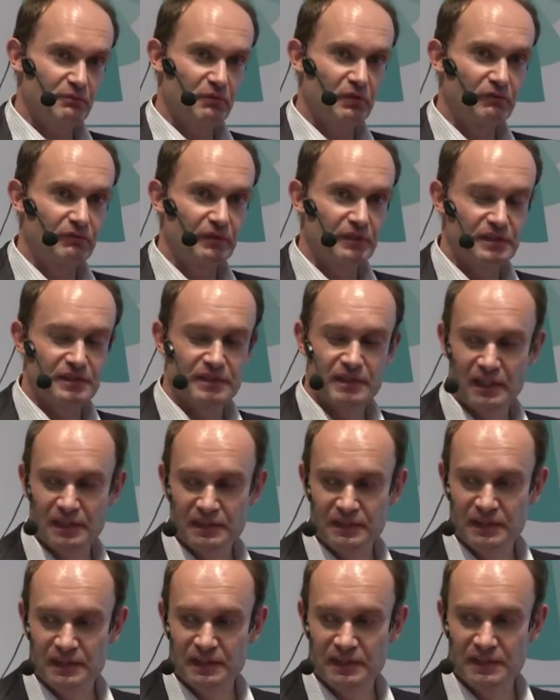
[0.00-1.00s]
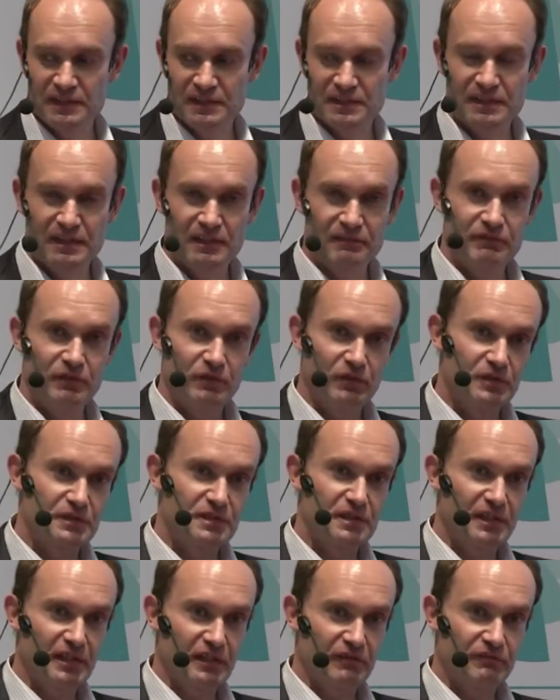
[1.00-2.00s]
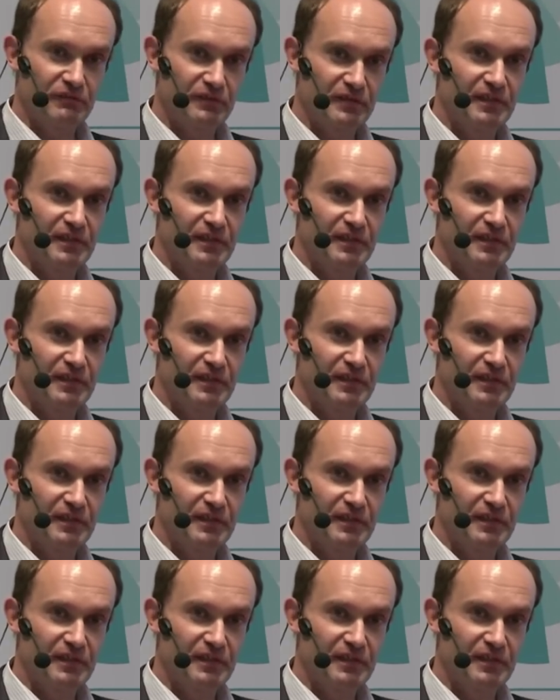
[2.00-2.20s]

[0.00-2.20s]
already starting, is that we also have